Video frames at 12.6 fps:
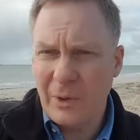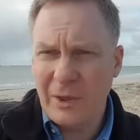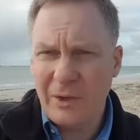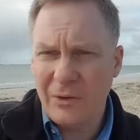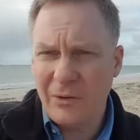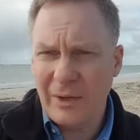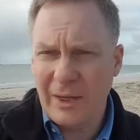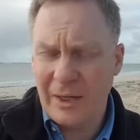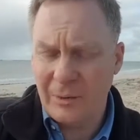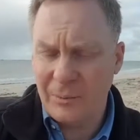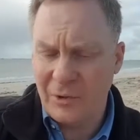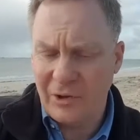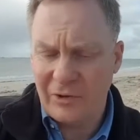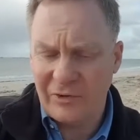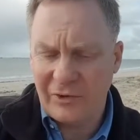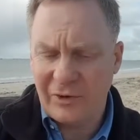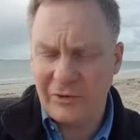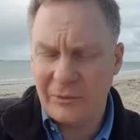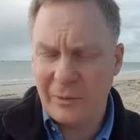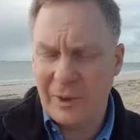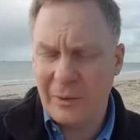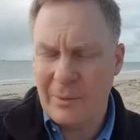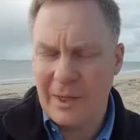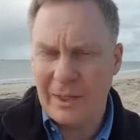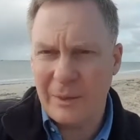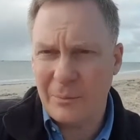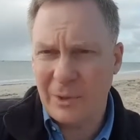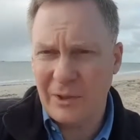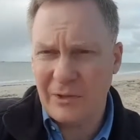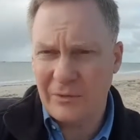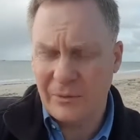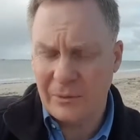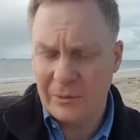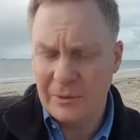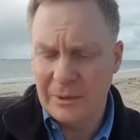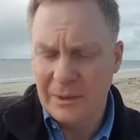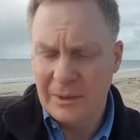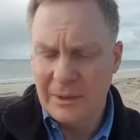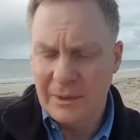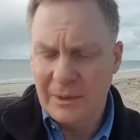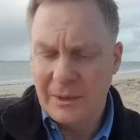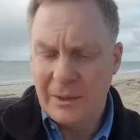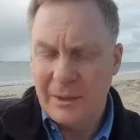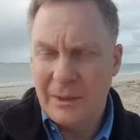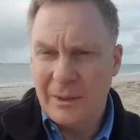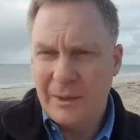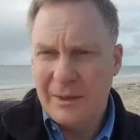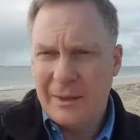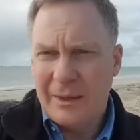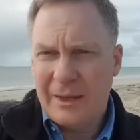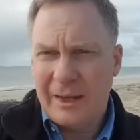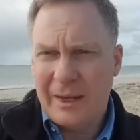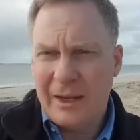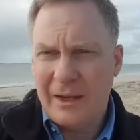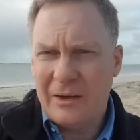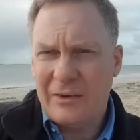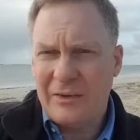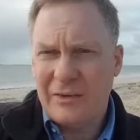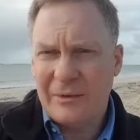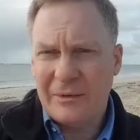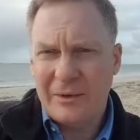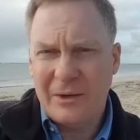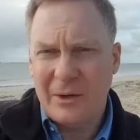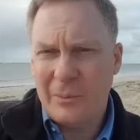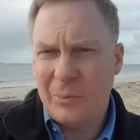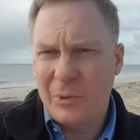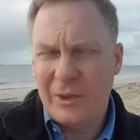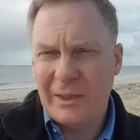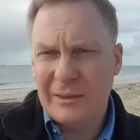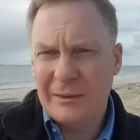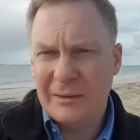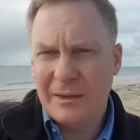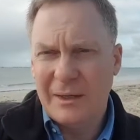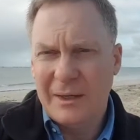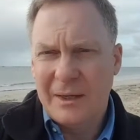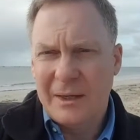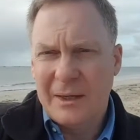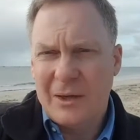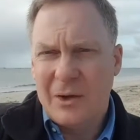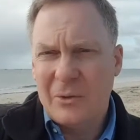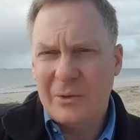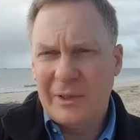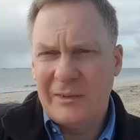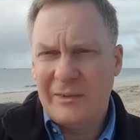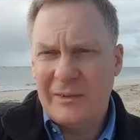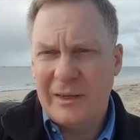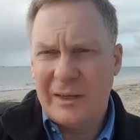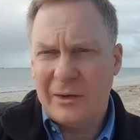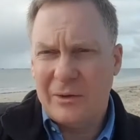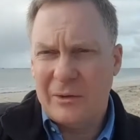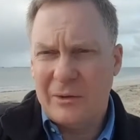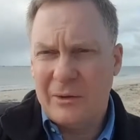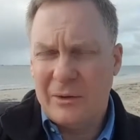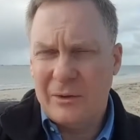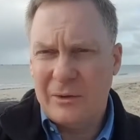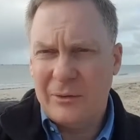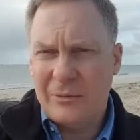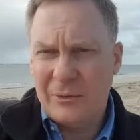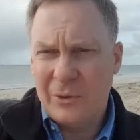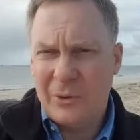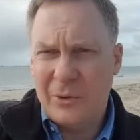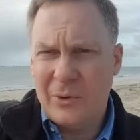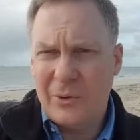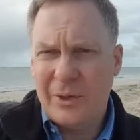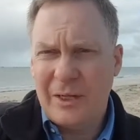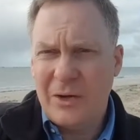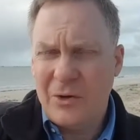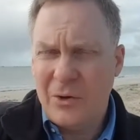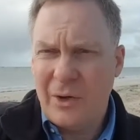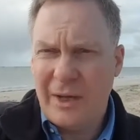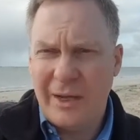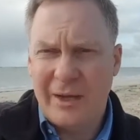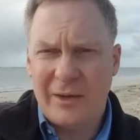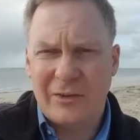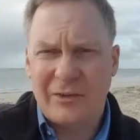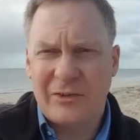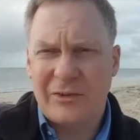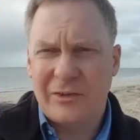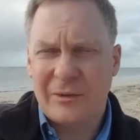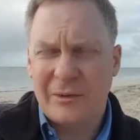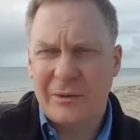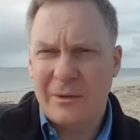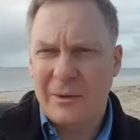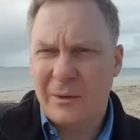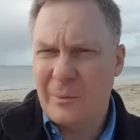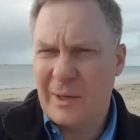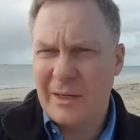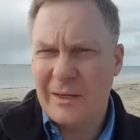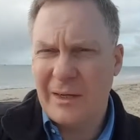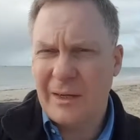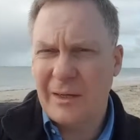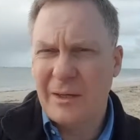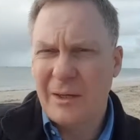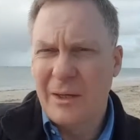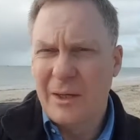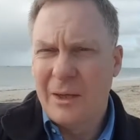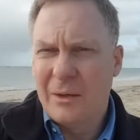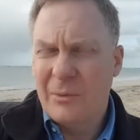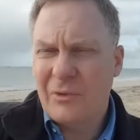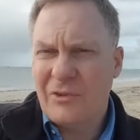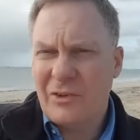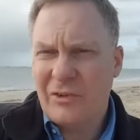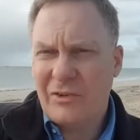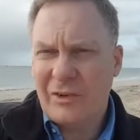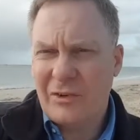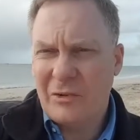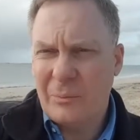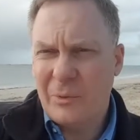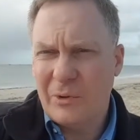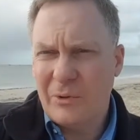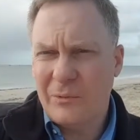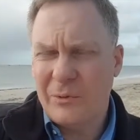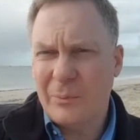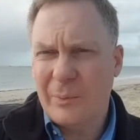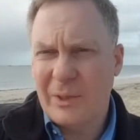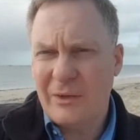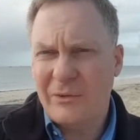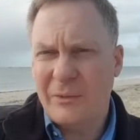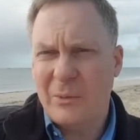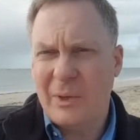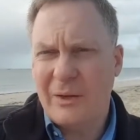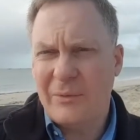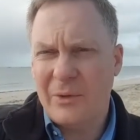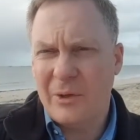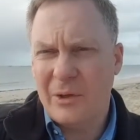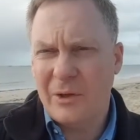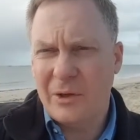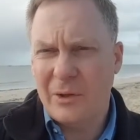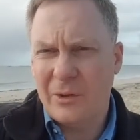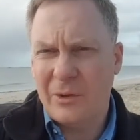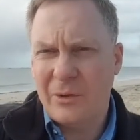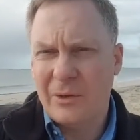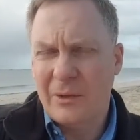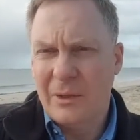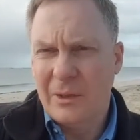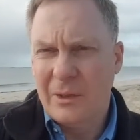We can create a process, we can make it peaceful. And, you know, putting old Lizzie down on the floor in her house on Monday was just such a beautiful, peaceful way for her to go.